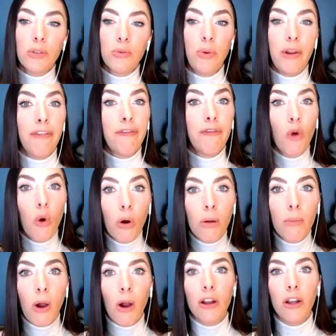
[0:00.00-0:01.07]
We form
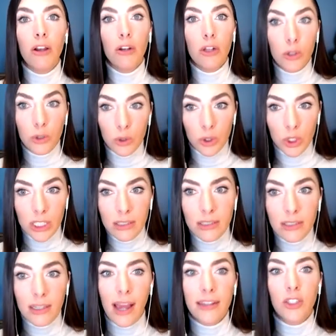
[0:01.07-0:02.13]
our conclusions
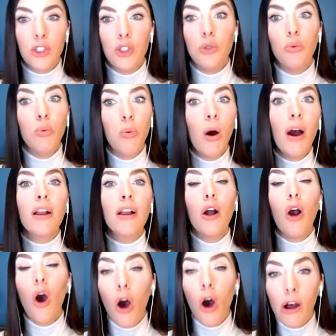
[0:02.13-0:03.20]
as to what
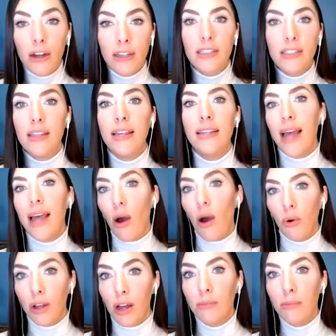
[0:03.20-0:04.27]
caused these
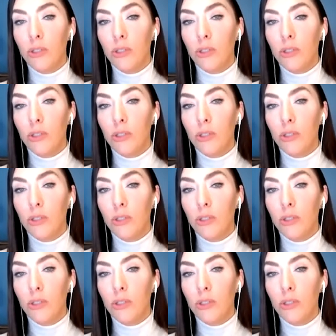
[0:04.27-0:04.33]
outcomes,